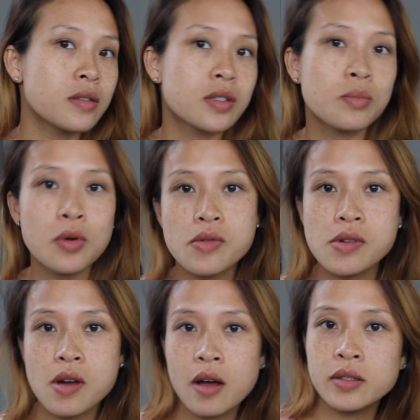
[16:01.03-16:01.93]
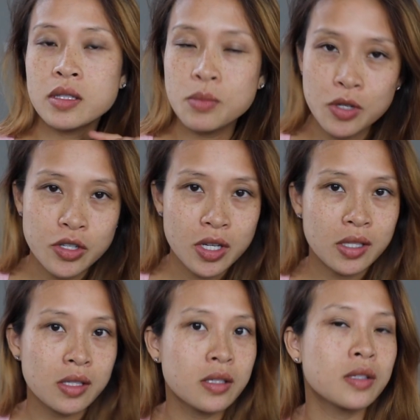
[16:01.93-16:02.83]
support the cause, support
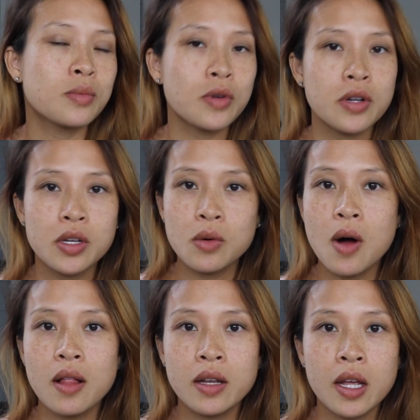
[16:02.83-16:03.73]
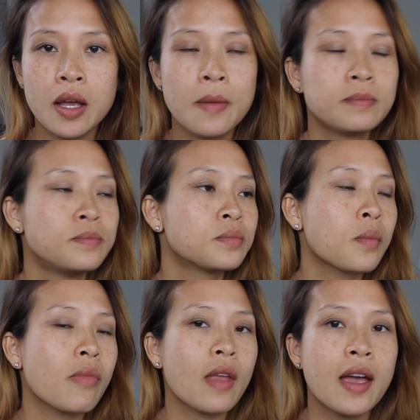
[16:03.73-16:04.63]
justice, support equality,
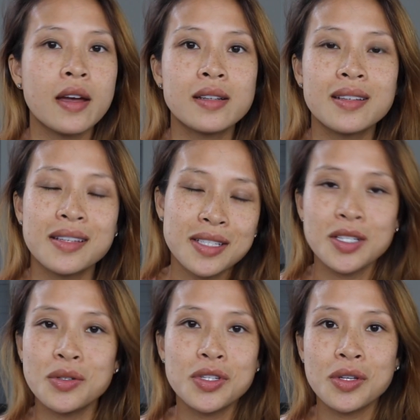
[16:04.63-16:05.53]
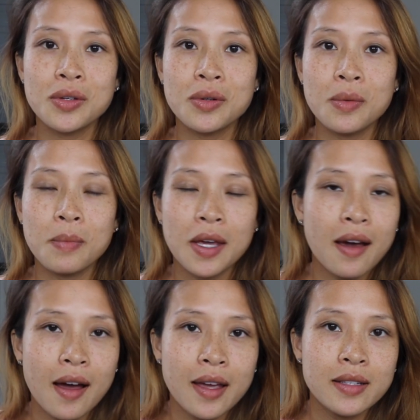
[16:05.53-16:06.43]
and continue to be
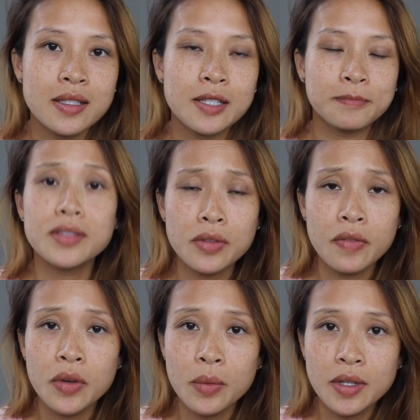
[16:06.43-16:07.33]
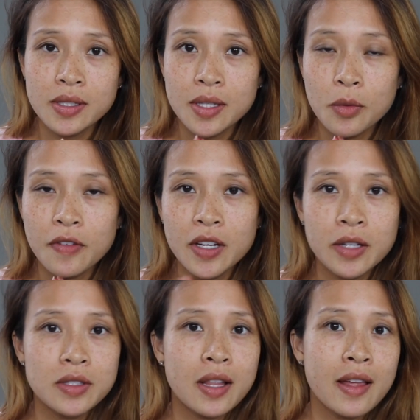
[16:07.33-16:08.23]
kind. Also, if you want to see more
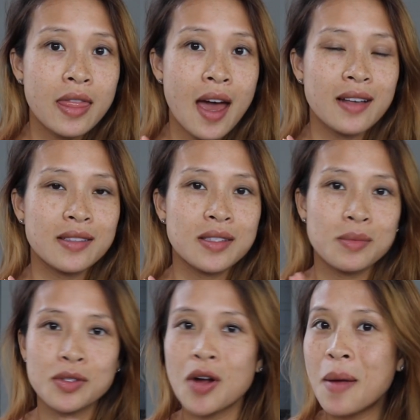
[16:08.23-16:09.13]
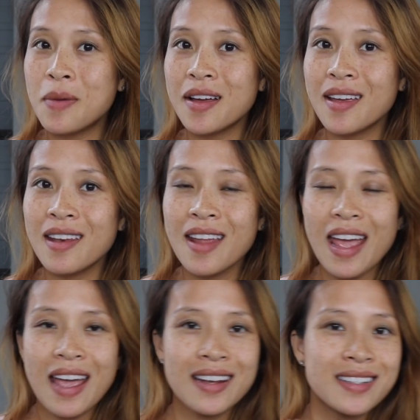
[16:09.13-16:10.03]
videos, click that subscribe button.
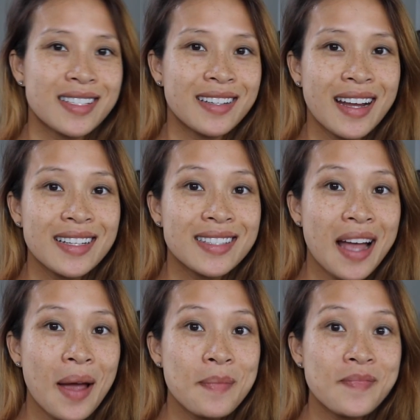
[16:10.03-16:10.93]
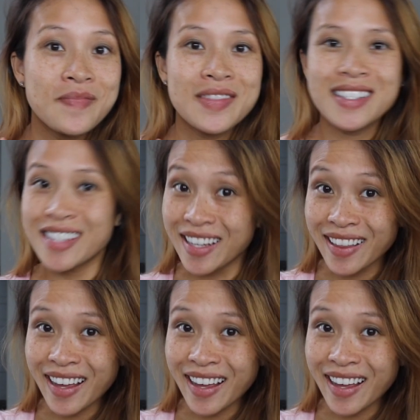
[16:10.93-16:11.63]
And until next time, see you